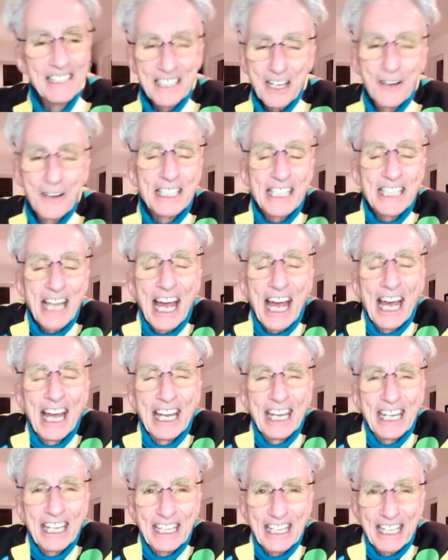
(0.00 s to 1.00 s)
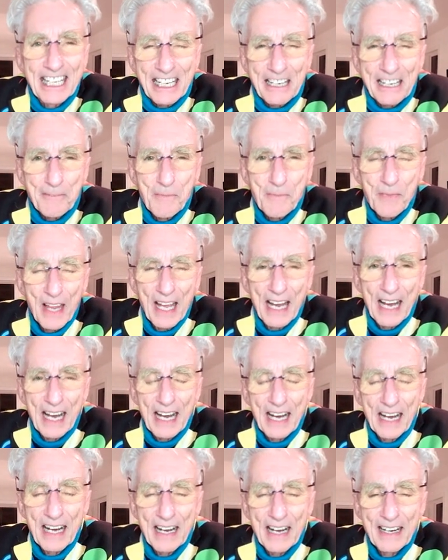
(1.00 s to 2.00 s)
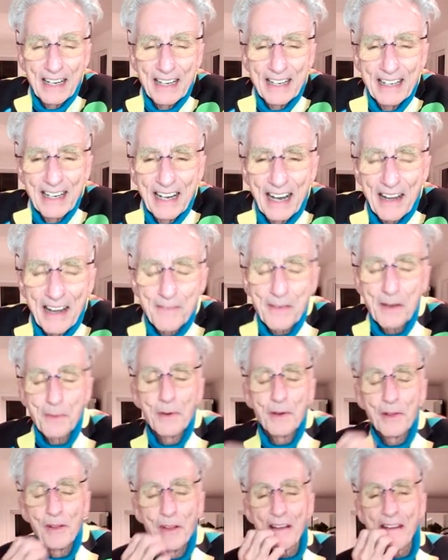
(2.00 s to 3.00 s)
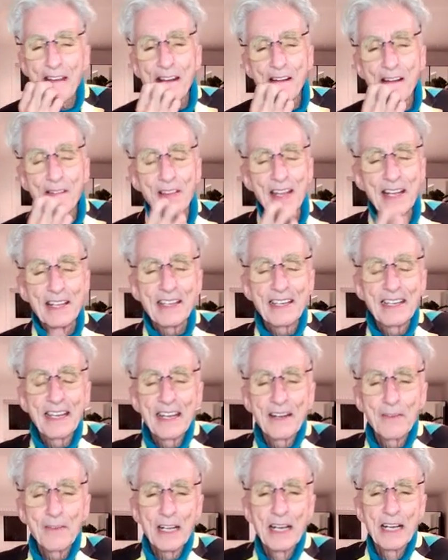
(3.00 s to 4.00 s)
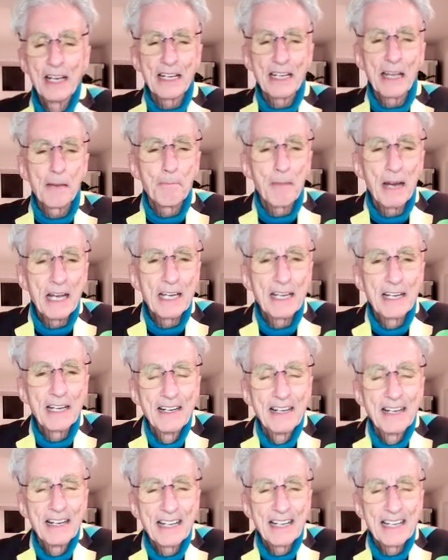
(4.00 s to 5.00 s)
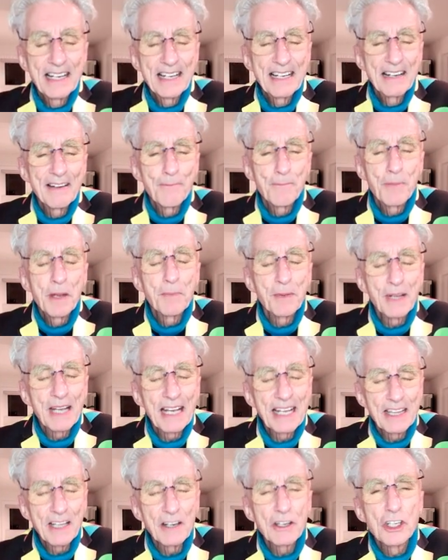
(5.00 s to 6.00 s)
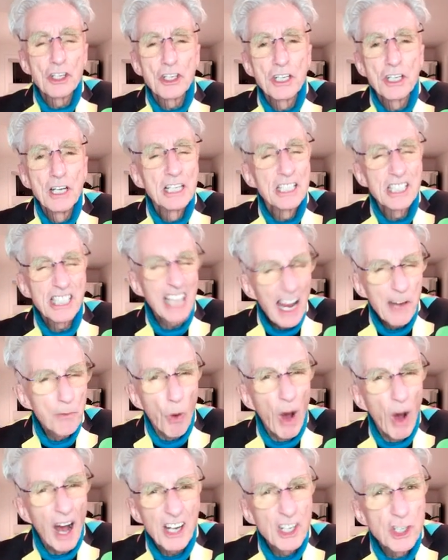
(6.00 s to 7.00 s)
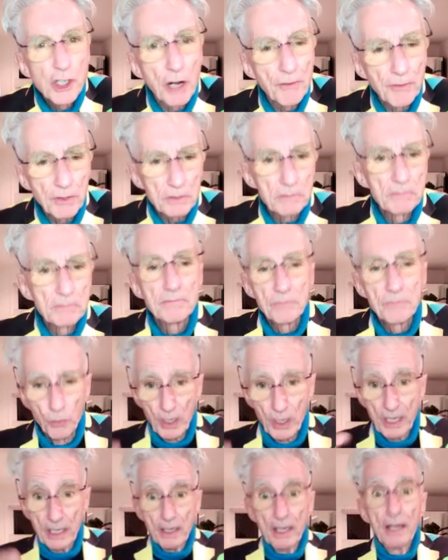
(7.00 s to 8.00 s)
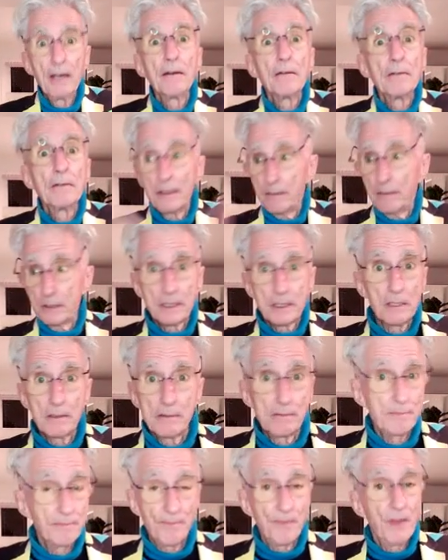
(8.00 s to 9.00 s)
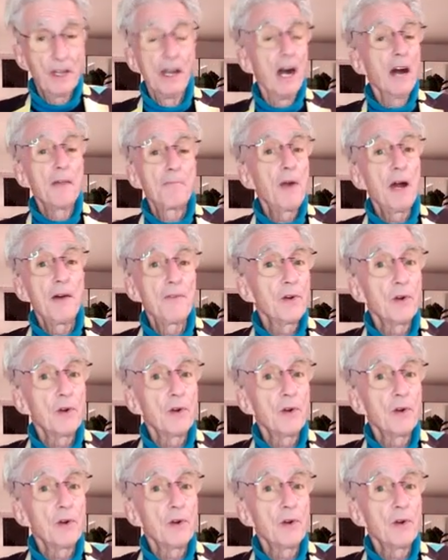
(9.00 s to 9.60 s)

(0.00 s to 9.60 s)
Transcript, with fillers: so it's anything. Uh, I remember looking up the other day, get my uh, people get their sh- sidewalk shoveled. Went in there and there was a, a nonprofit